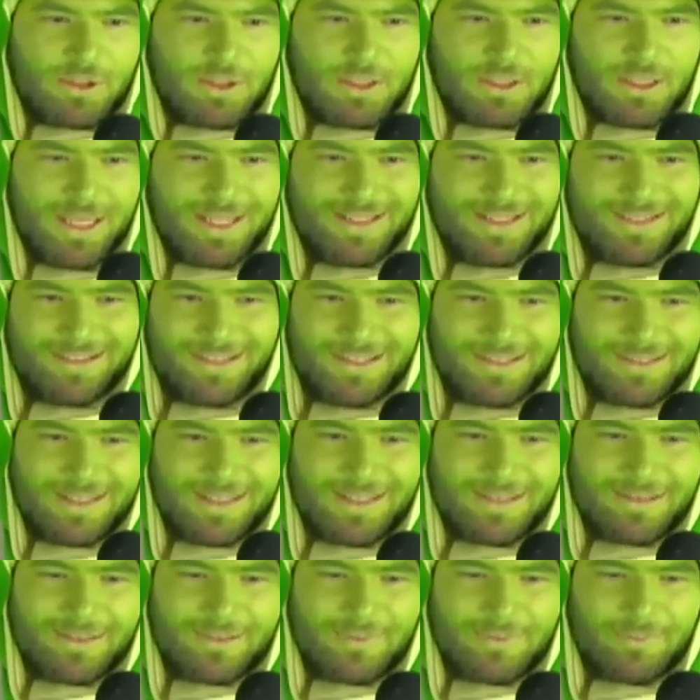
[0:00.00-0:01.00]
can
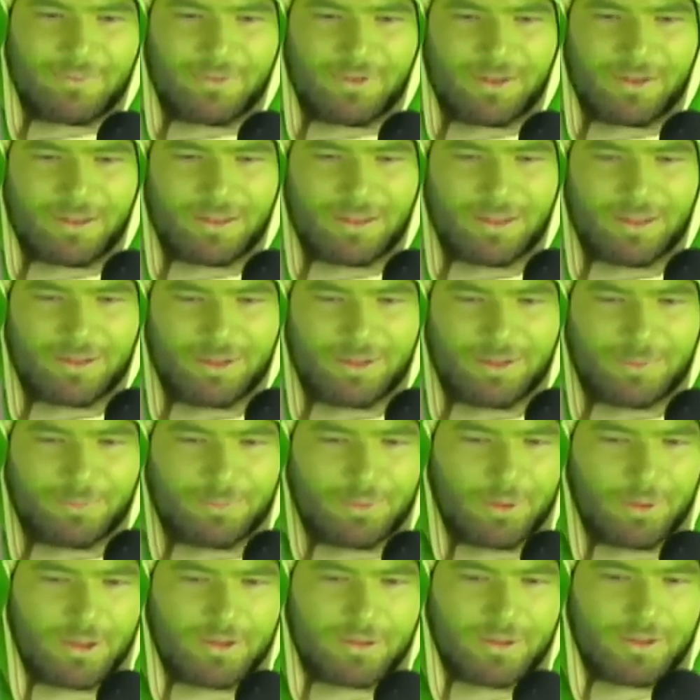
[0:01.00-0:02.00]
your
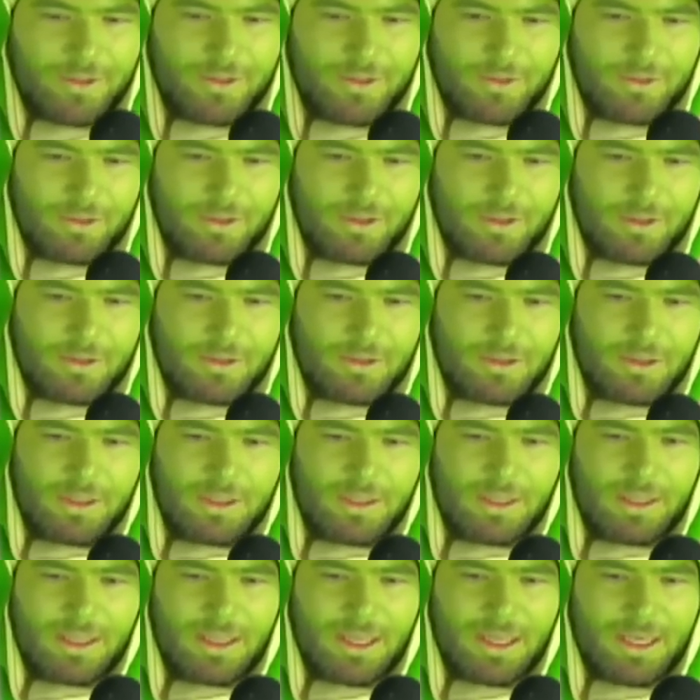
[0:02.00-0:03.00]
brother, or
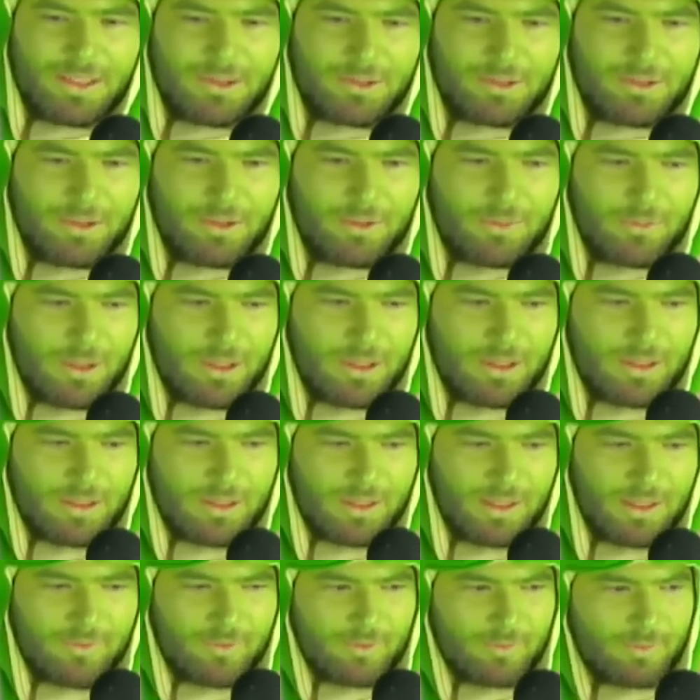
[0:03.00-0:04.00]
I don't know what
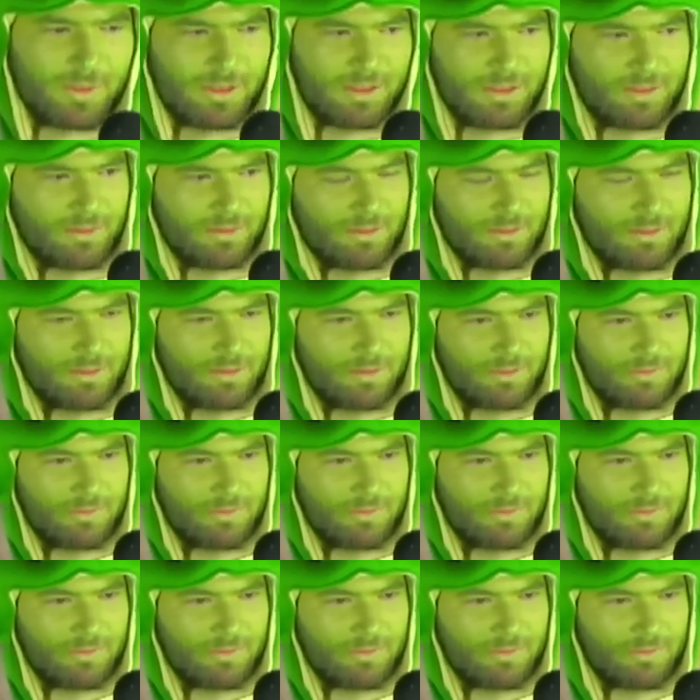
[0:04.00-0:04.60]
government